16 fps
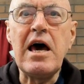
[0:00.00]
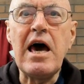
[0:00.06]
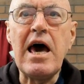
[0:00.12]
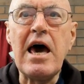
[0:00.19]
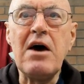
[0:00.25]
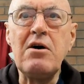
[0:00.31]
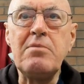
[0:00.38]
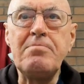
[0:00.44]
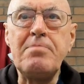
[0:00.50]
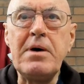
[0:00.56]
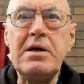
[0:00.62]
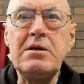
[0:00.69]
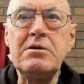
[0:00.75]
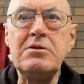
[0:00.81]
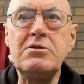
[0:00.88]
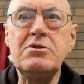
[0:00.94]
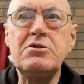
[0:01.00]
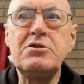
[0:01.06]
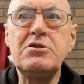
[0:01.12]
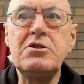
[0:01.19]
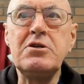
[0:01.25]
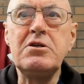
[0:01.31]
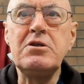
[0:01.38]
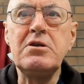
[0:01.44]
Our
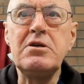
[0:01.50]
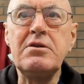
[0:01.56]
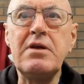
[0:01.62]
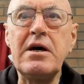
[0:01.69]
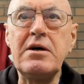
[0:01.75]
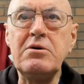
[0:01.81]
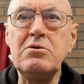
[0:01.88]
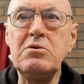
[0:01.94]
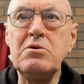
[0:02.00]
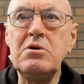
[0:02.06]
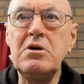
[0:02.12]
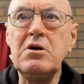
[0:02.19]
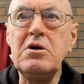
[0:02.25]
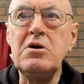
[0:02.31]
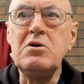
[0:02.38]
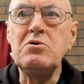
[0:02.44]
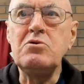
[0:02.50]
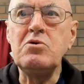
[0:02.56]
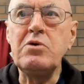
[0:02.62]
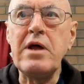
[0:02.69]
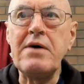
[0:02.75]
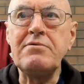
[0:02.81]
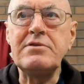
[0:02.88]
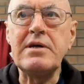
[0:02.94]
opinions, though, should
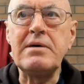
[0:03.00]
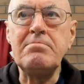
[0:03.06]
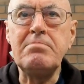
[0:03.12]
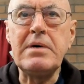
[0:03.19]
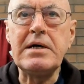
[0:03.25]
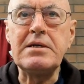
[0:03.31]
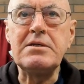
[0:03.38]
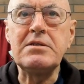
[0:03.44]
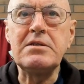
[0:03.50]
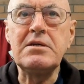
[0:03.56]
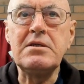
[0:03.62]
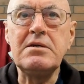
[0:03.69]
have some base.